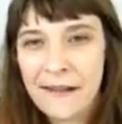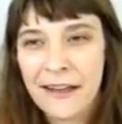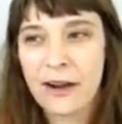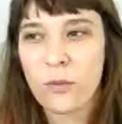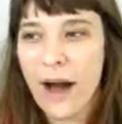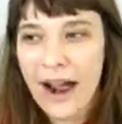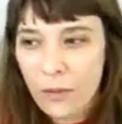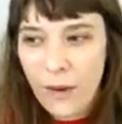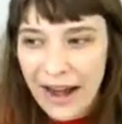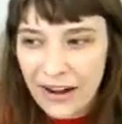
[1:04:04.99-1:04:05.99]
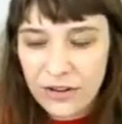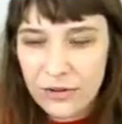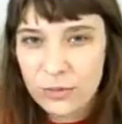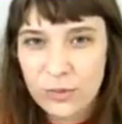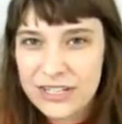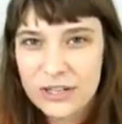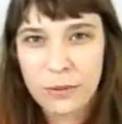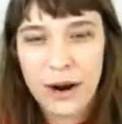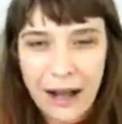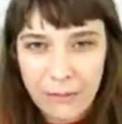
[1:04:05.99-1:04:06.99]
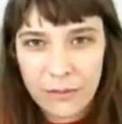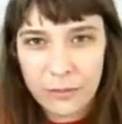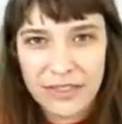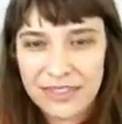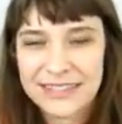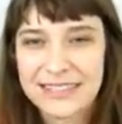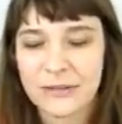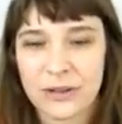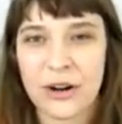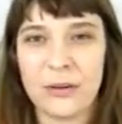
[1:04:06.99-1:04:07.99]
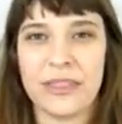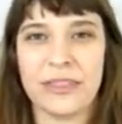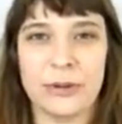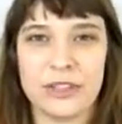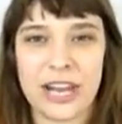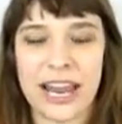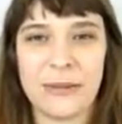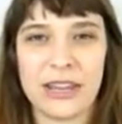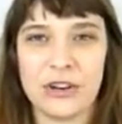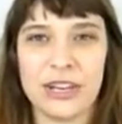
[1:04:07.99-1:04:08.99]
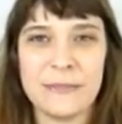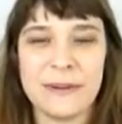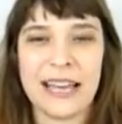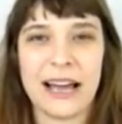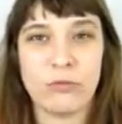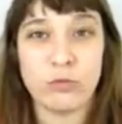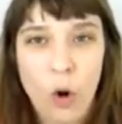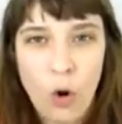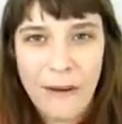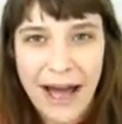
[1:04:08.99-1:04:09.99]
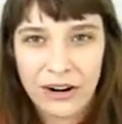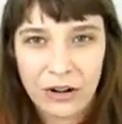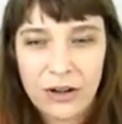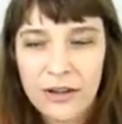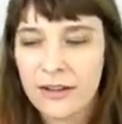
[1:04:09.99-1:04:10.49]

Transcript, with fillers: like, why, why are you, what is your problem with this, you know, with, with Jamie? You need to be a role model.